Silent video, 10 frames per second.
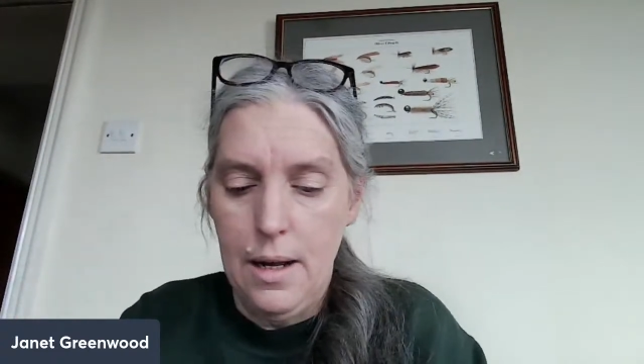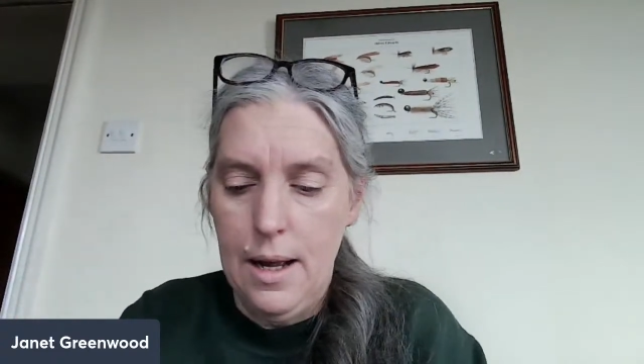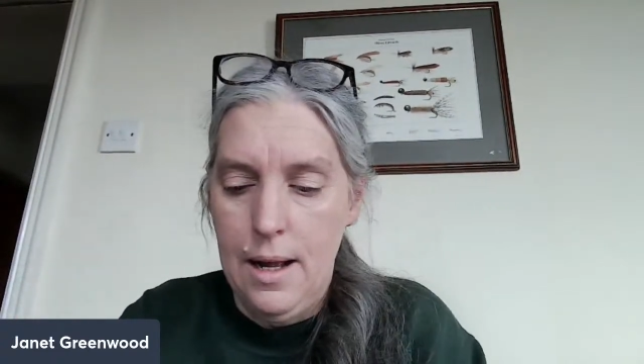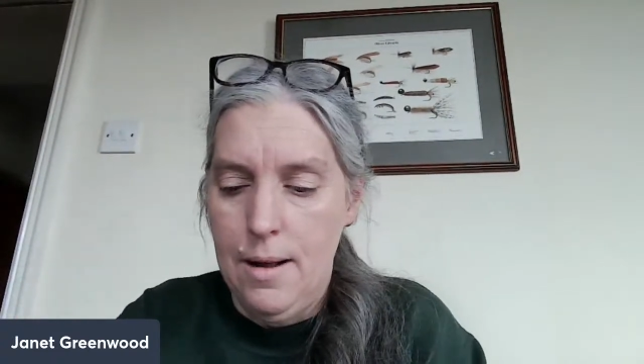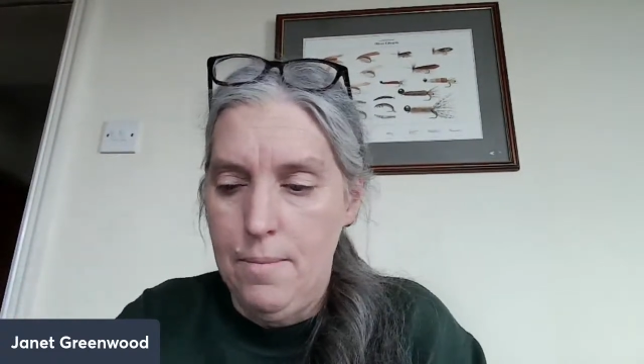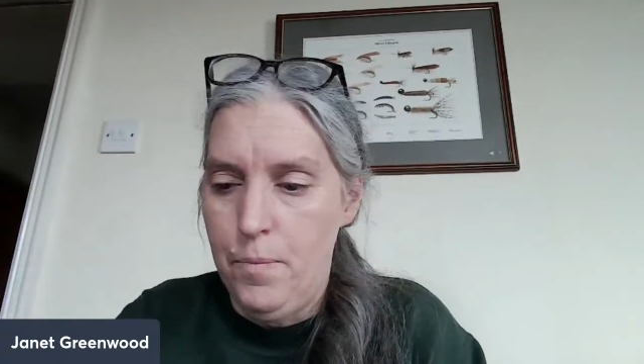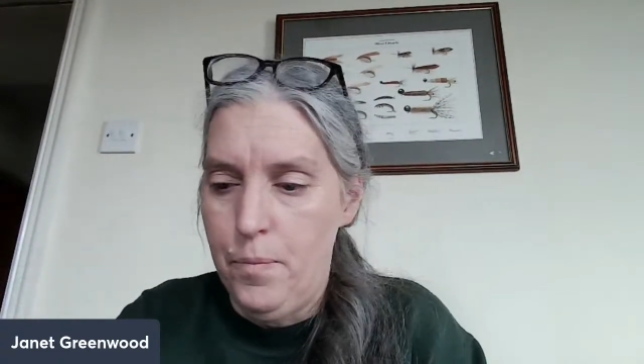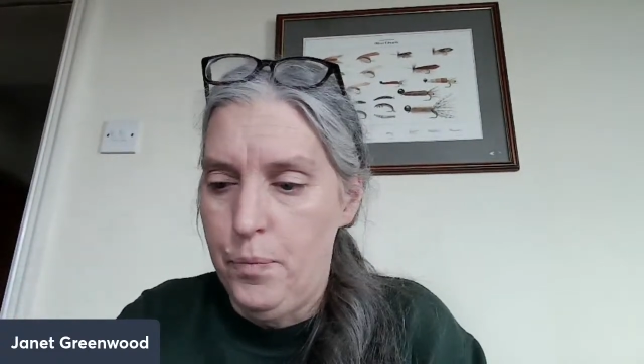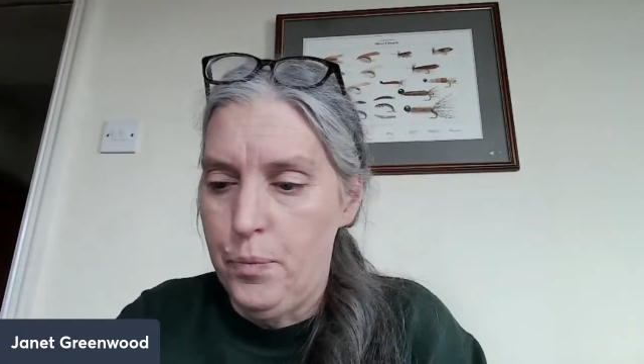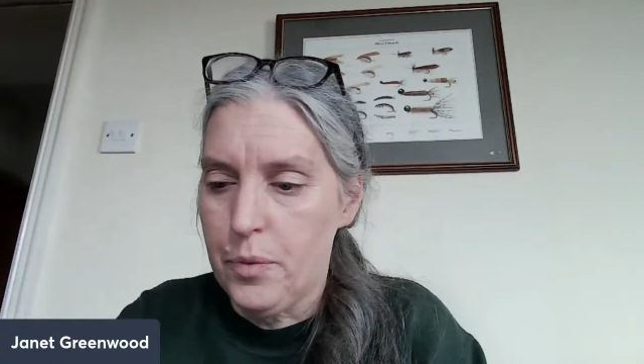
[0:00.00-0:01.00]

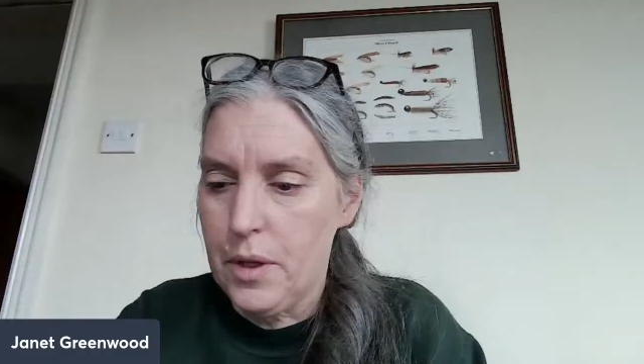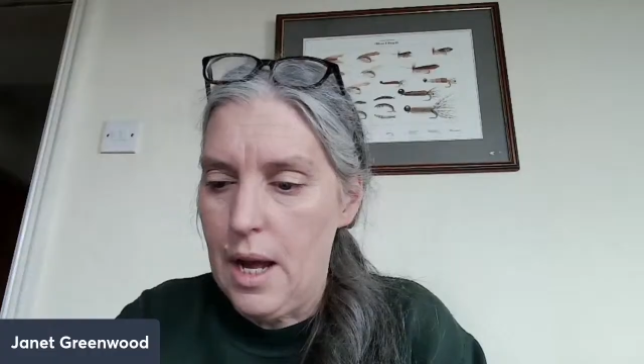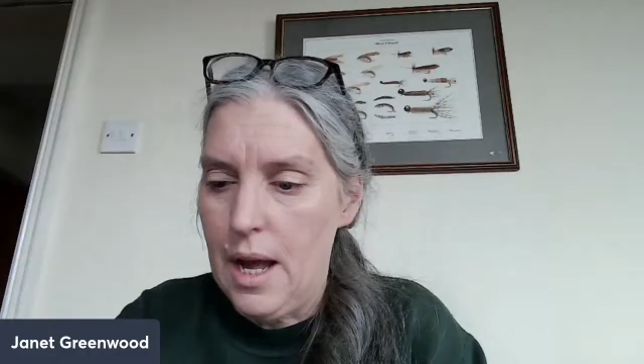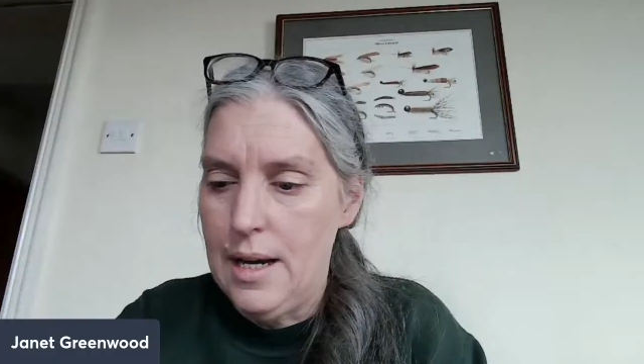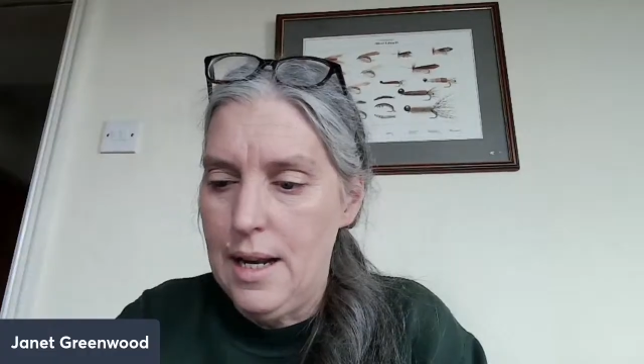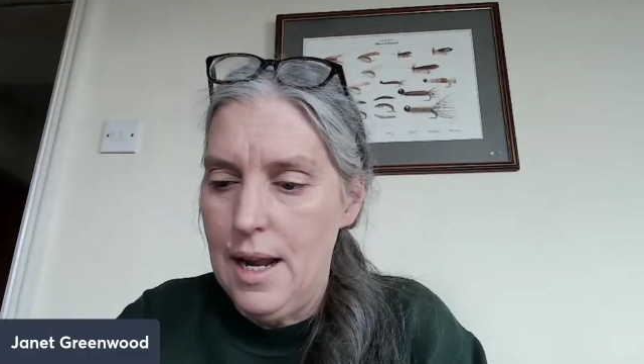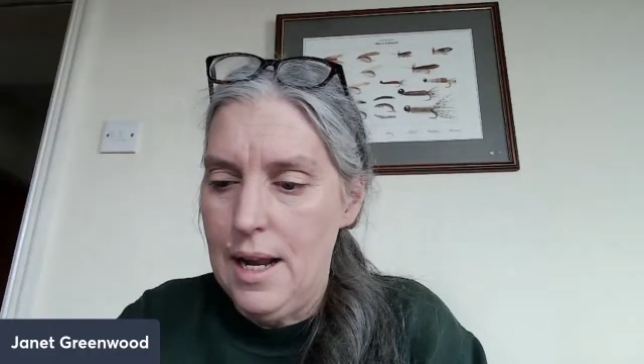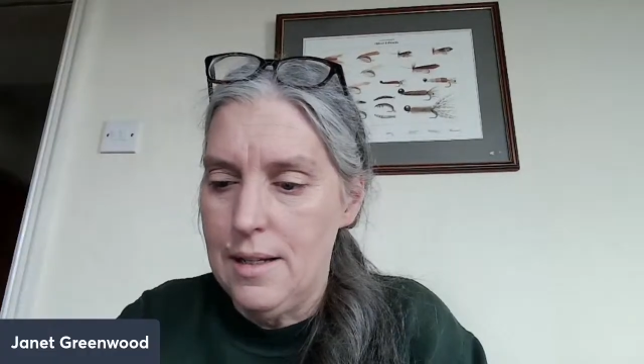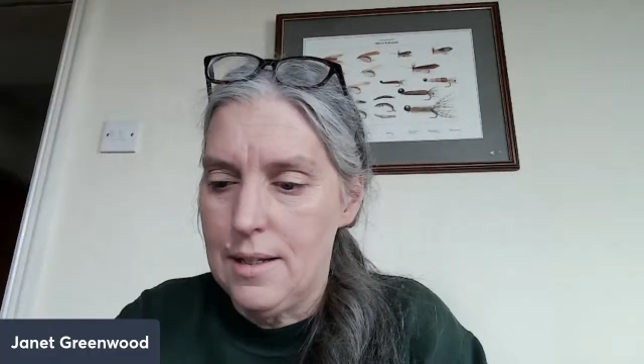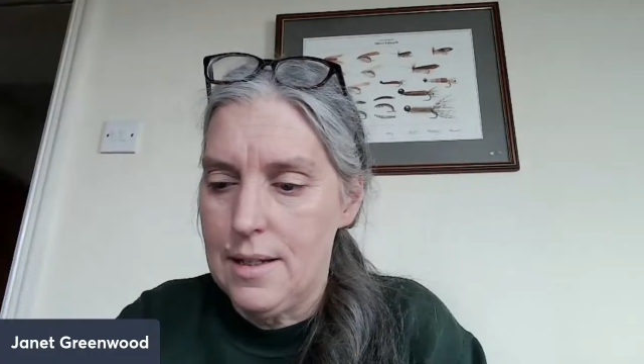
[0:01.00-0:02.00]
And
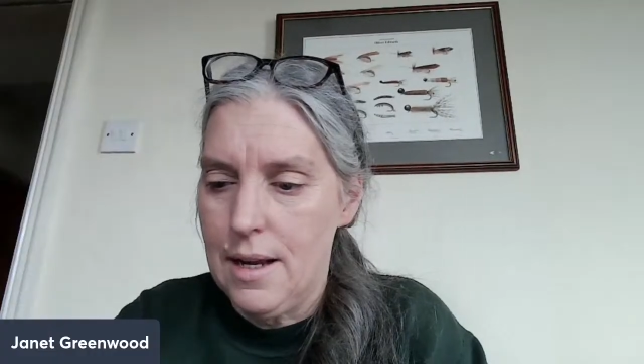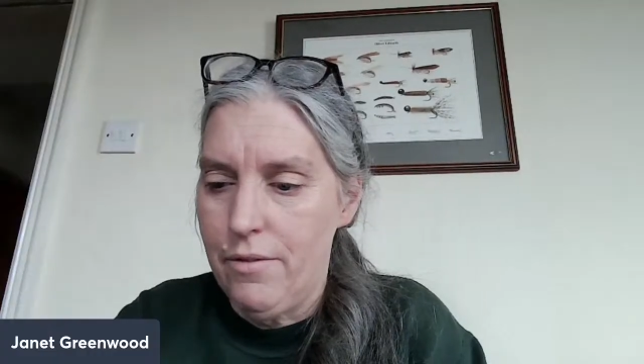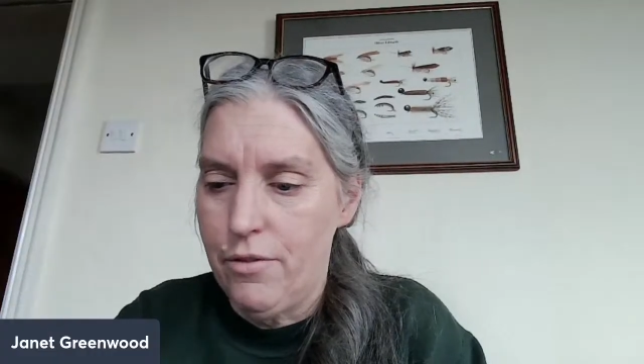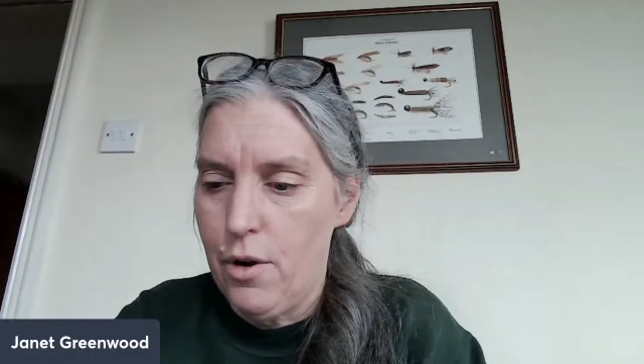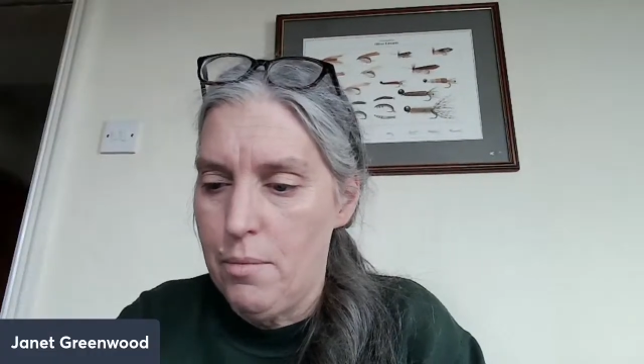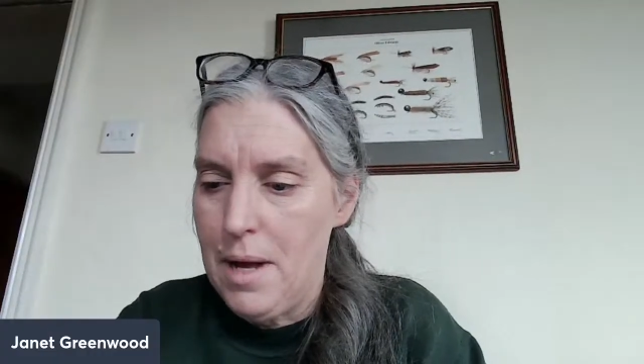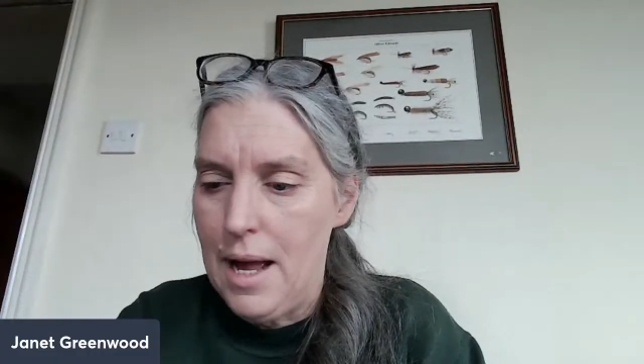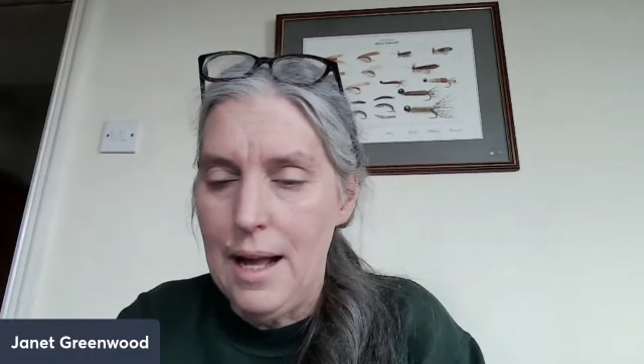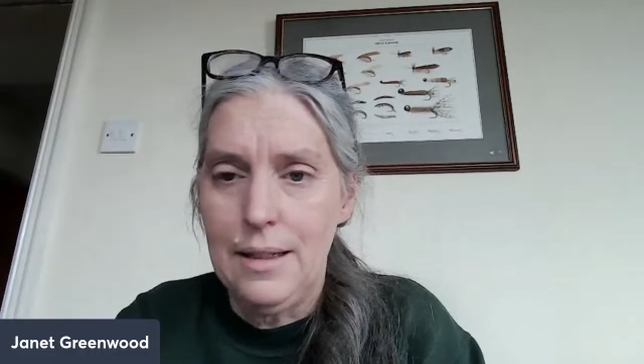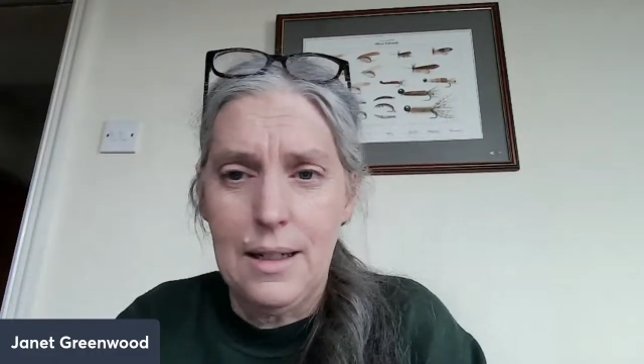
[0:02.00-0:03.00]
it's from
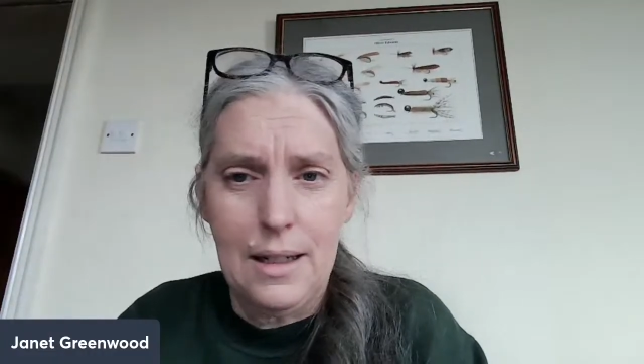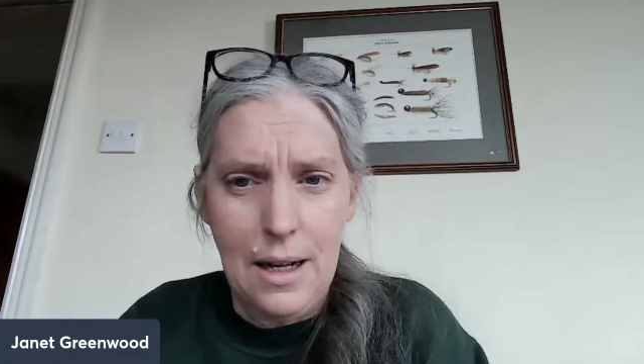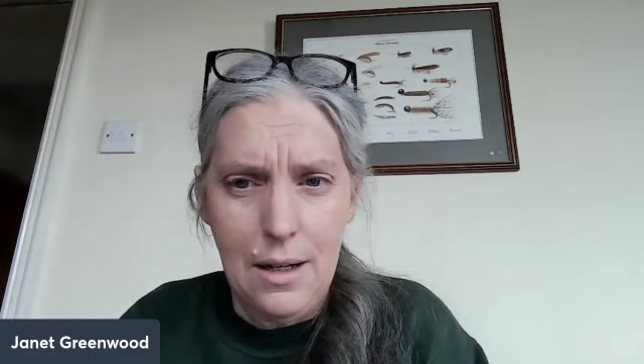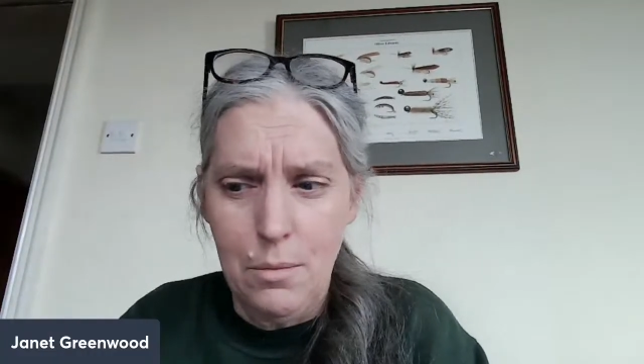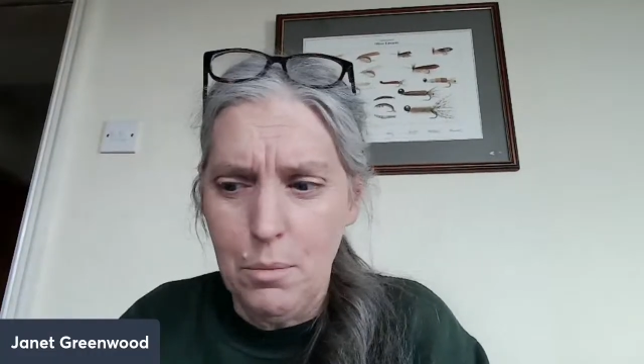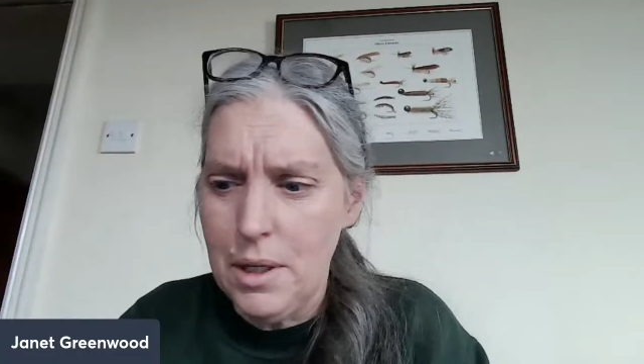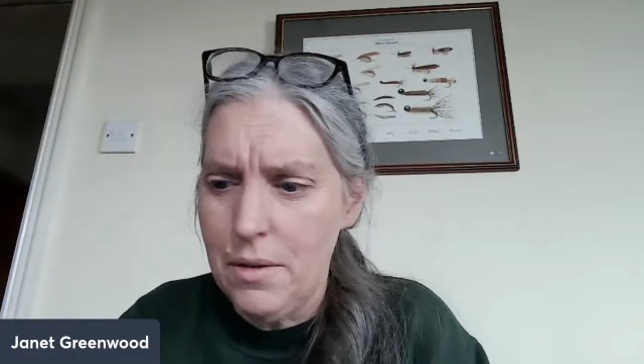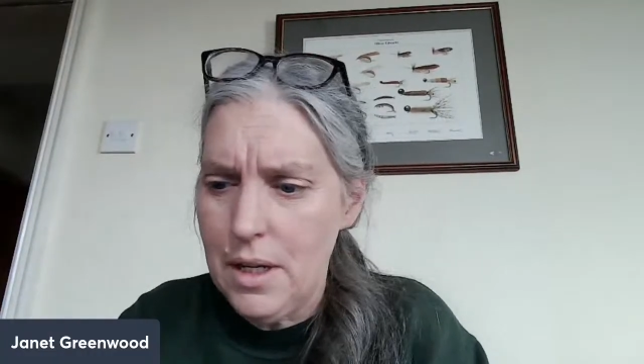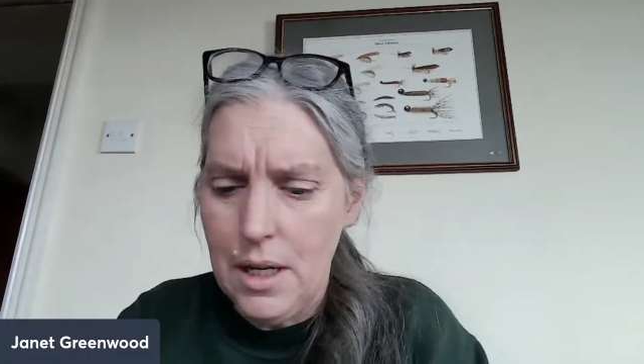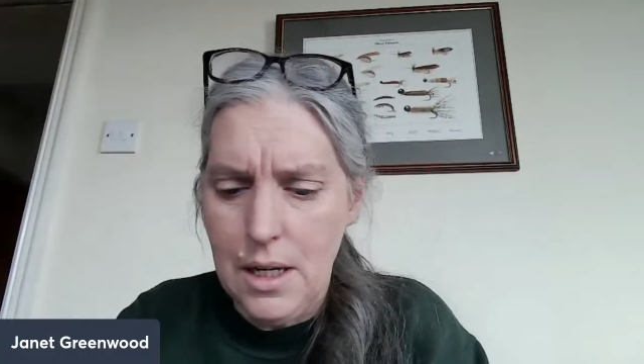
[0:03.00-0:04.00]
Alan Cartman, I
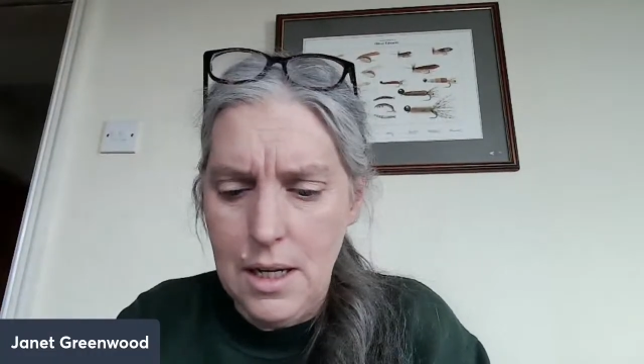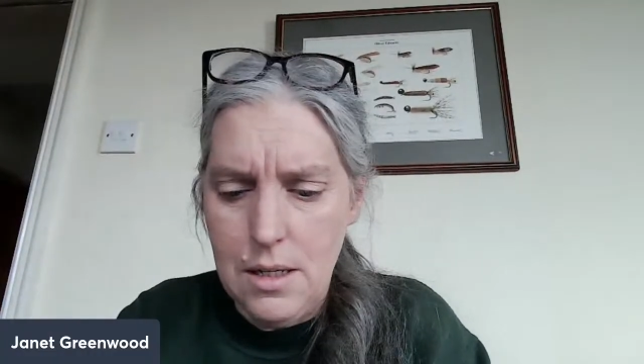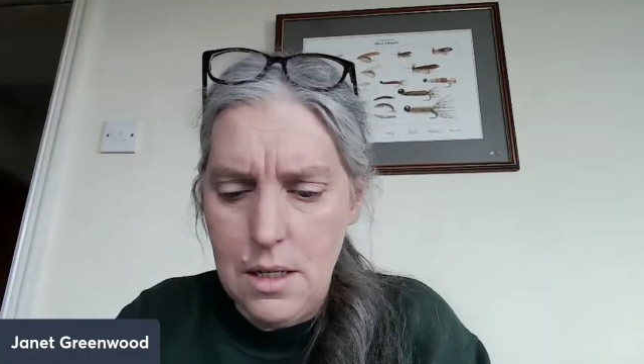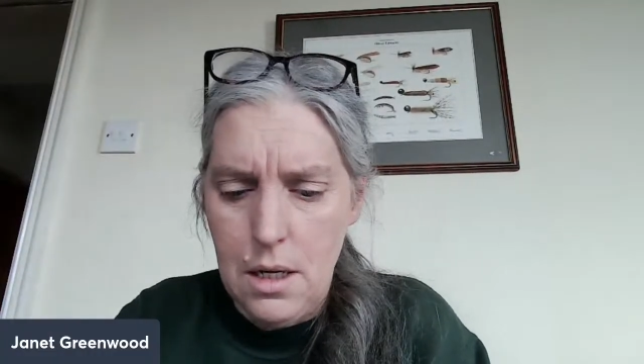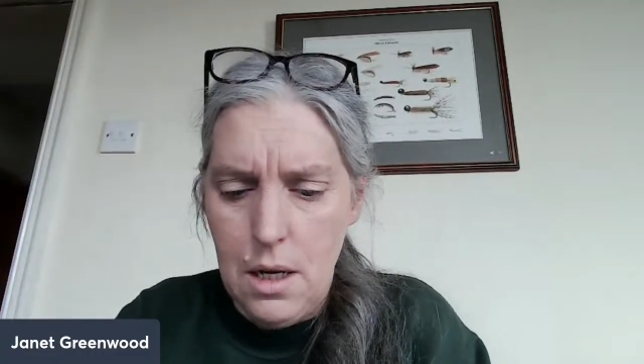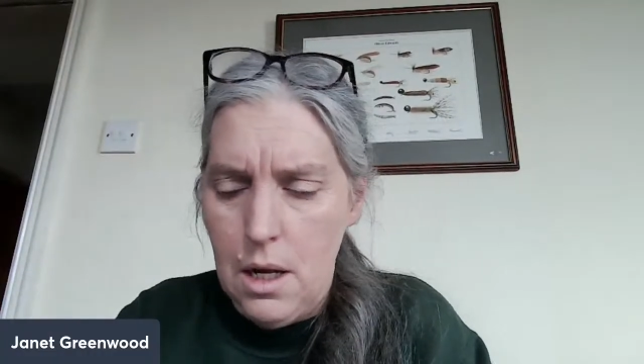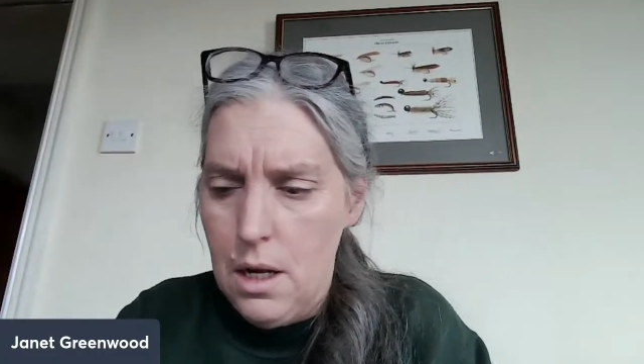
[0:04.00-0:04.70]
think it is.